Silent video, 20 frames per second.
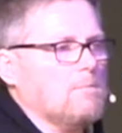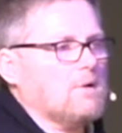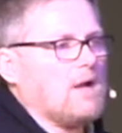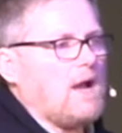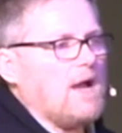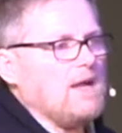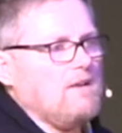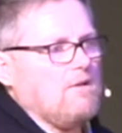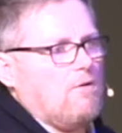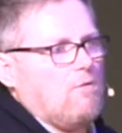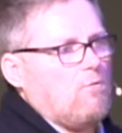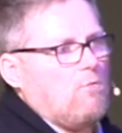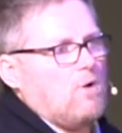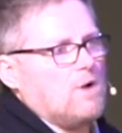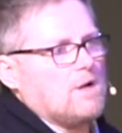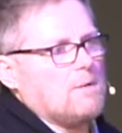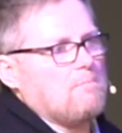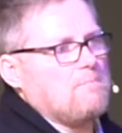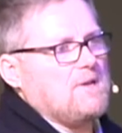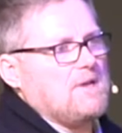But I don't
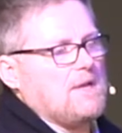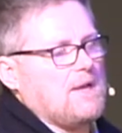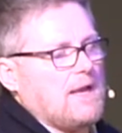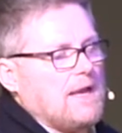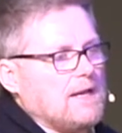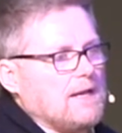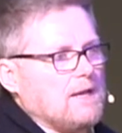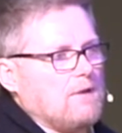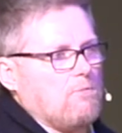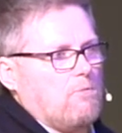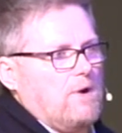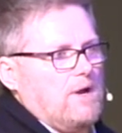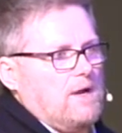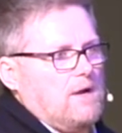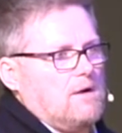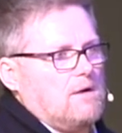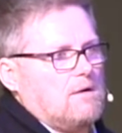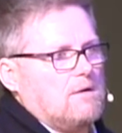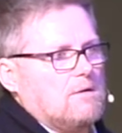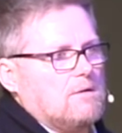want to be
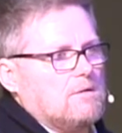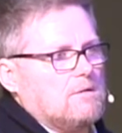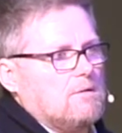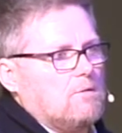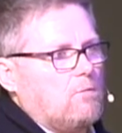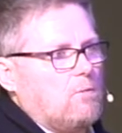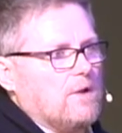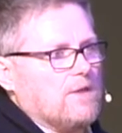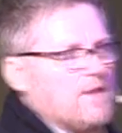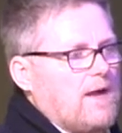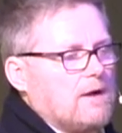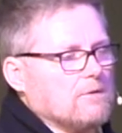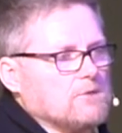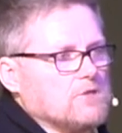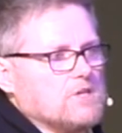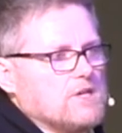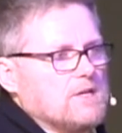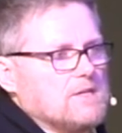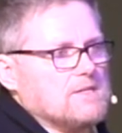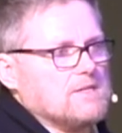anywhere without
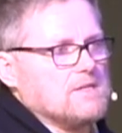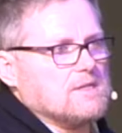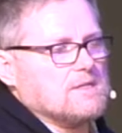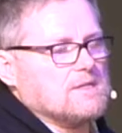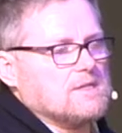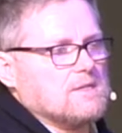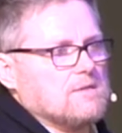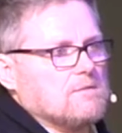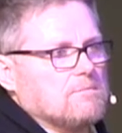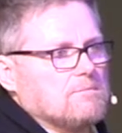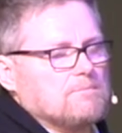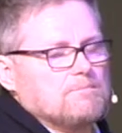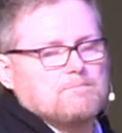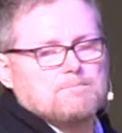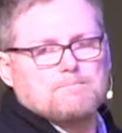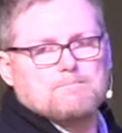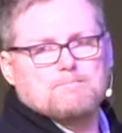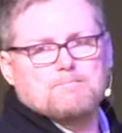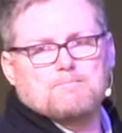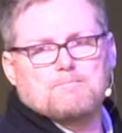Jesus.
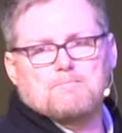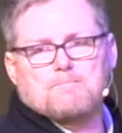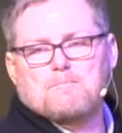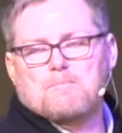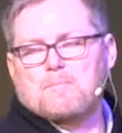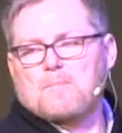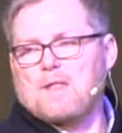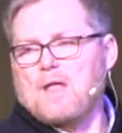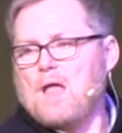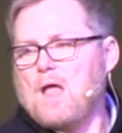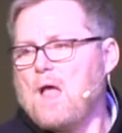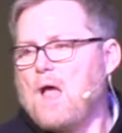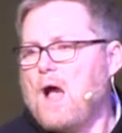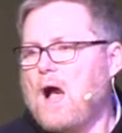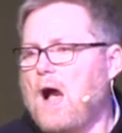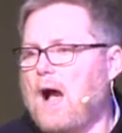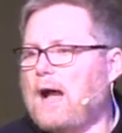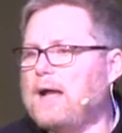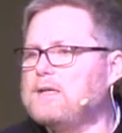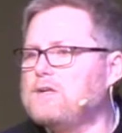
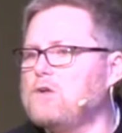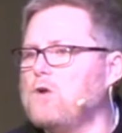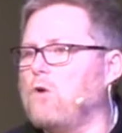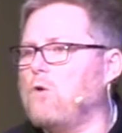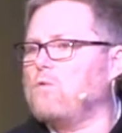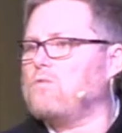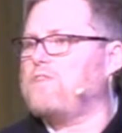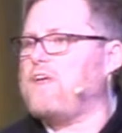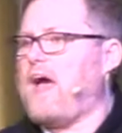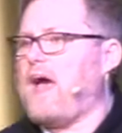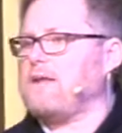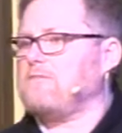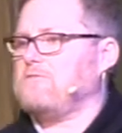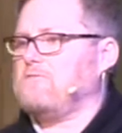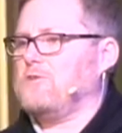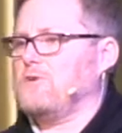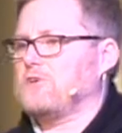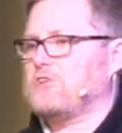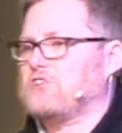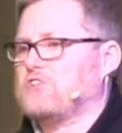I know that
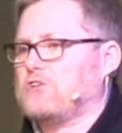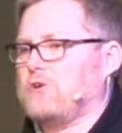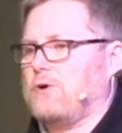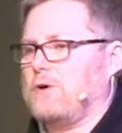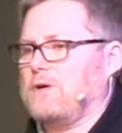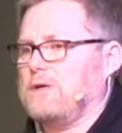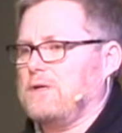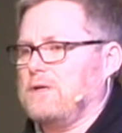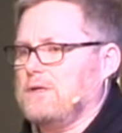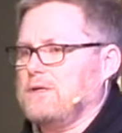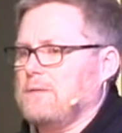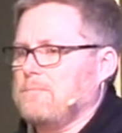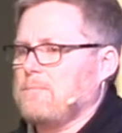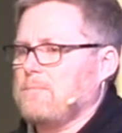for certain.